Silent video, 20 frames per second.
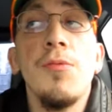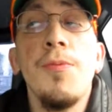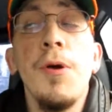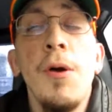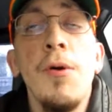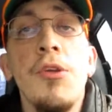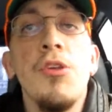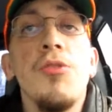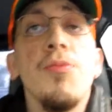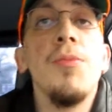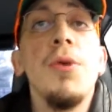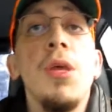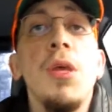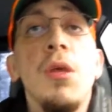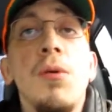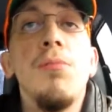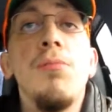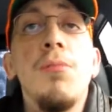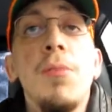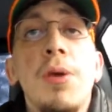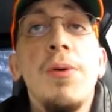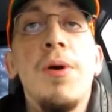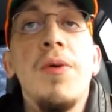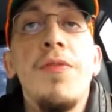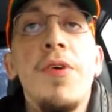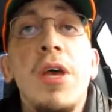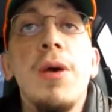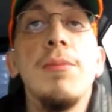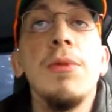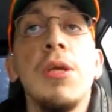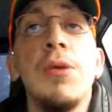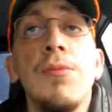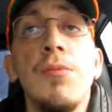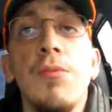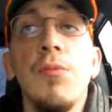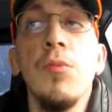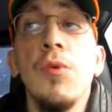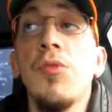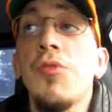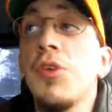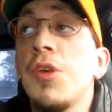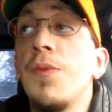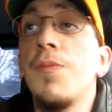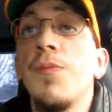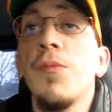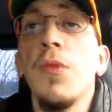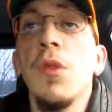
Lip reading: Probably just me, maybe my family. We'll see.